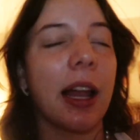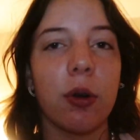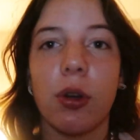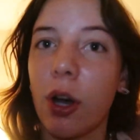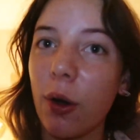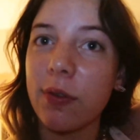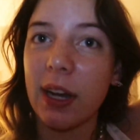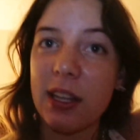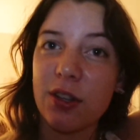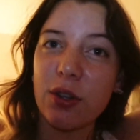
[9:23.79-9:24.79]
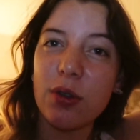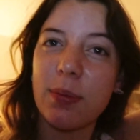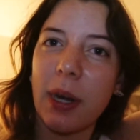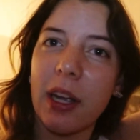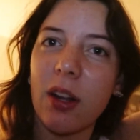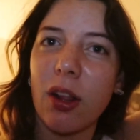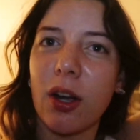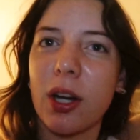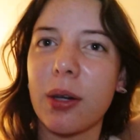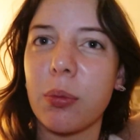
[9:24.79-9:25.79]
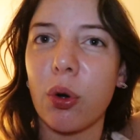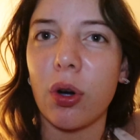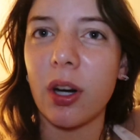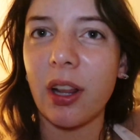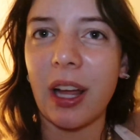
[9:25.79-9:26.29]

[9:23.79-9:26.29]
I don't know if I snoozed my alarm or